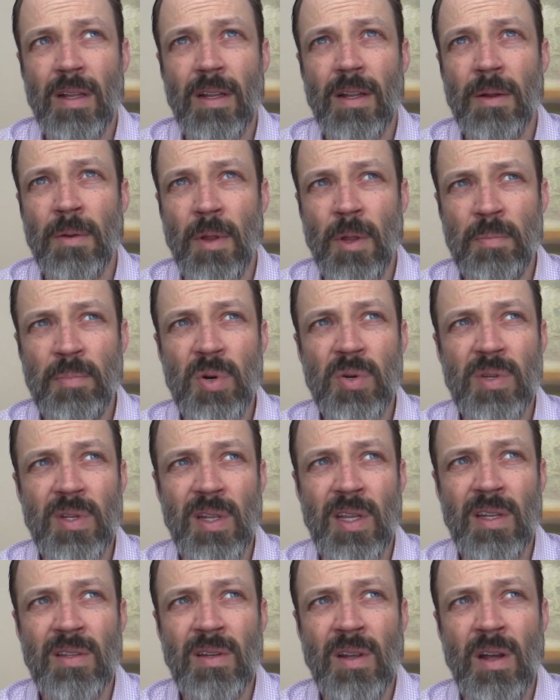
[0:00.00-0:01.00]
a person
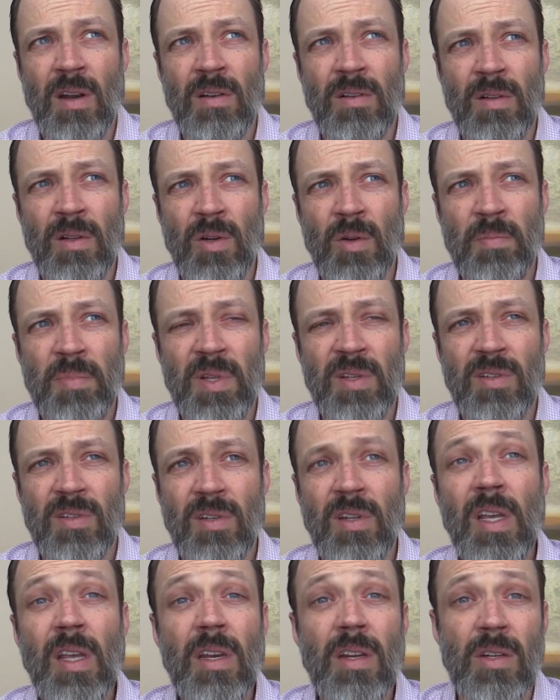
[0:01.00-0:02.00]
gets kind of a little bit
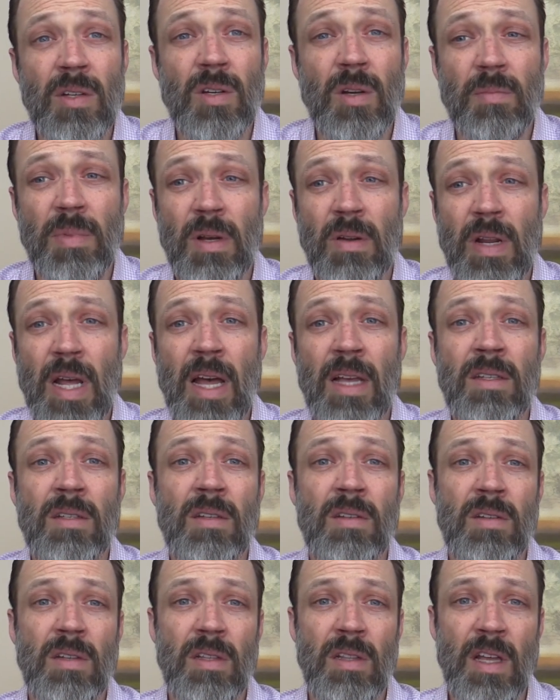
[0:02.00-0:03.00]
skittish about
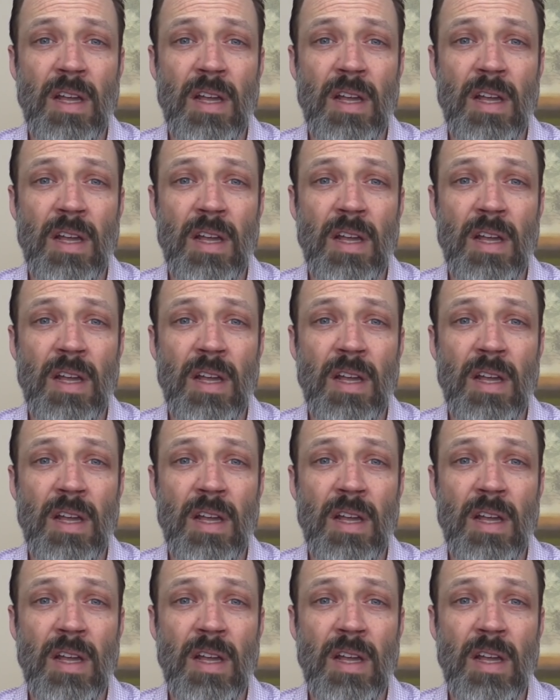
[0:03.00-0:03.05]
accessing